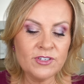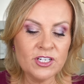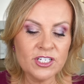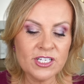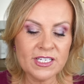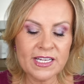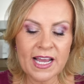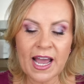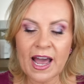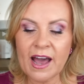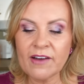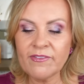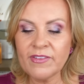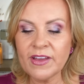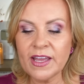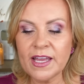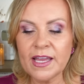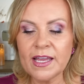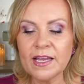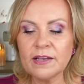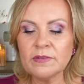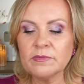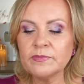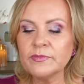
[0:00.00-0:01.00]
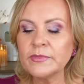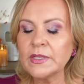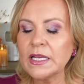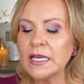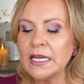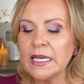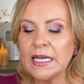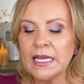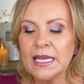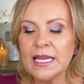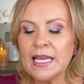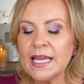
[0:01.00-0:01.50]
just having,
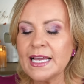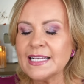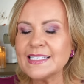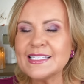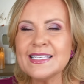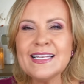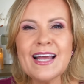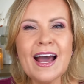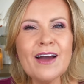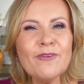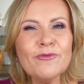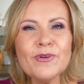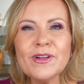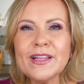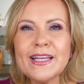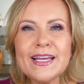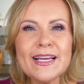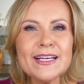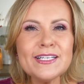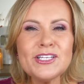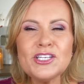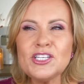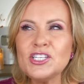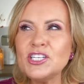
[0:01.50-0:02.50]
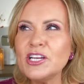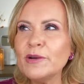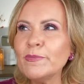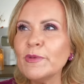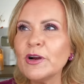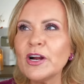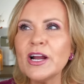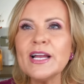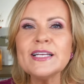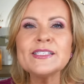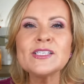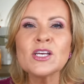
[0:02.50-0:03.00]
it's not really a
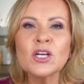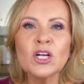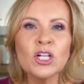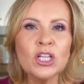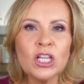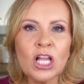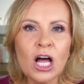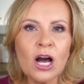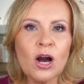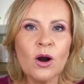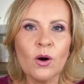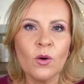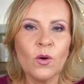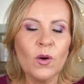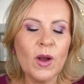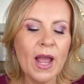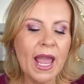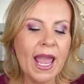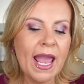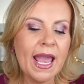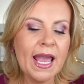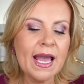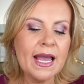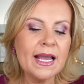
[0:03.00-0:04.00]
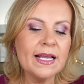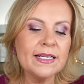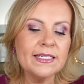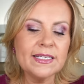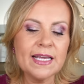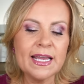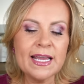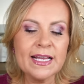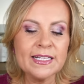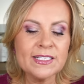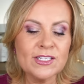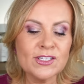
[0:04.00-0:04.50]
shimmer, it's a glow. And
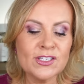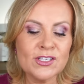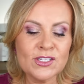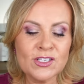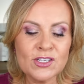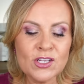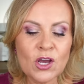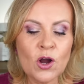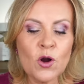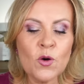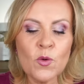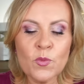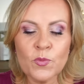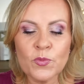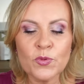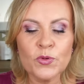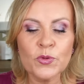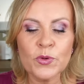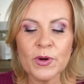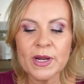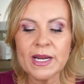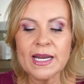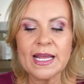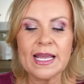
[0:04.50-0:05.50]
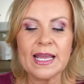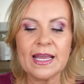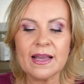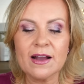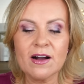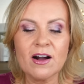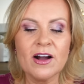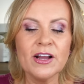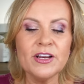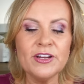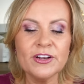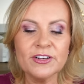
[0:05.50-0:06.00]
it's so pretty
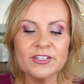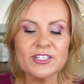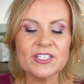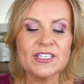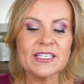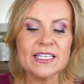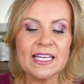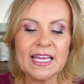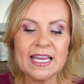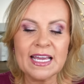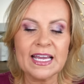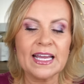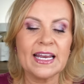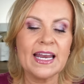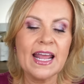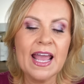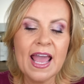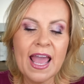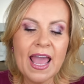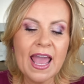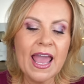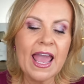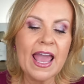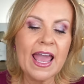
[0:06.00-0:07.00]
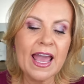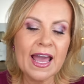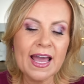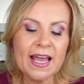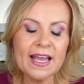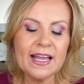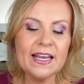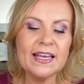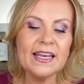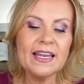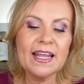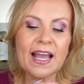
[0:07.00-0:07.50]
on your skin.
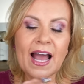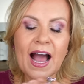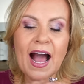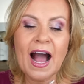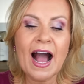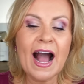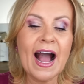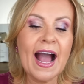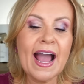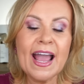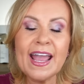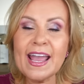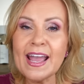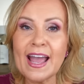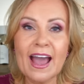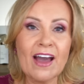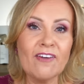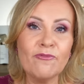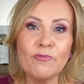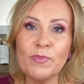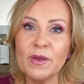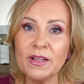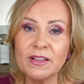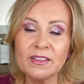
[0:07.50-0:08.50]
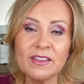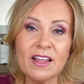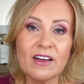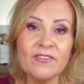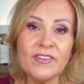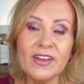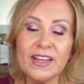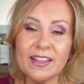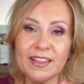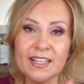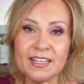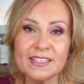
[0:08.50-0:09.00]
And I have been
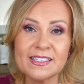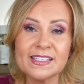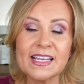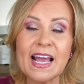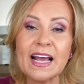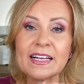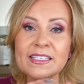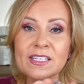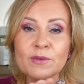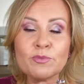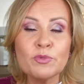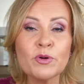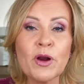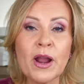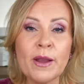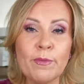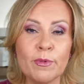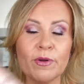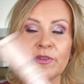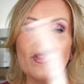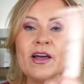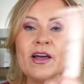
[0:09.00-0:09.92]
loving this as a primer.